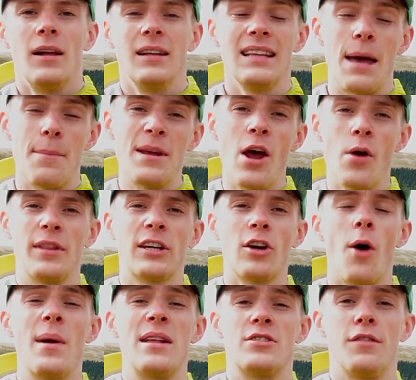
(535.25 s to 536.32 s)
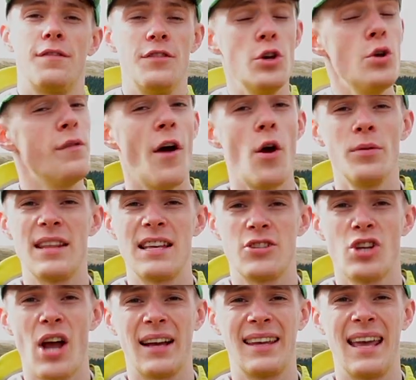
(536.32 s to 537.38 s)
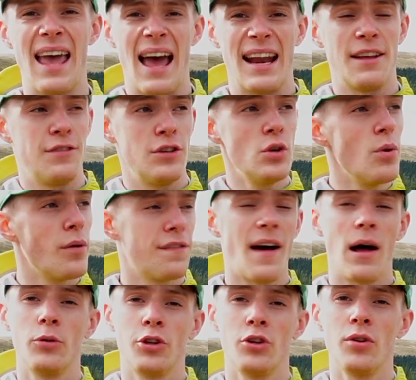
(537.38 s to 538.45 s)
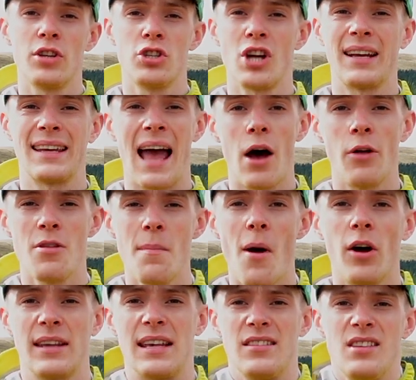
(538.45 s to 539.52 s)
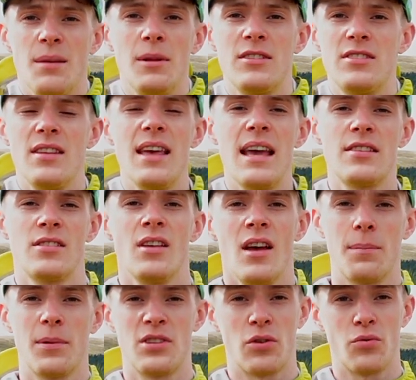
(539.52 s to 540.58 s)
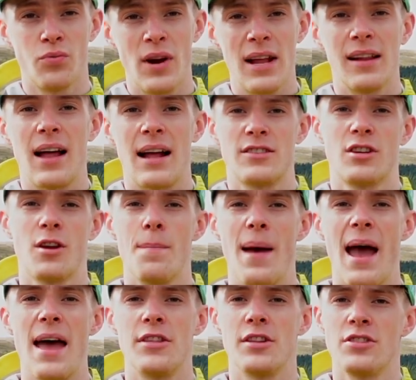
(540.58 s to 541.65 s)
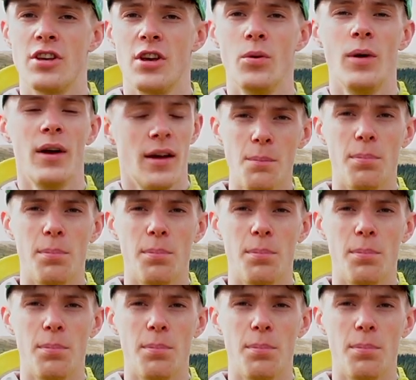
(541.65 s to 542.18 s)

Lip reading: Let me know in the comments if you've owned this jacket and if you have found another jacket out on the market similar to this, because I'd really like to compare the two.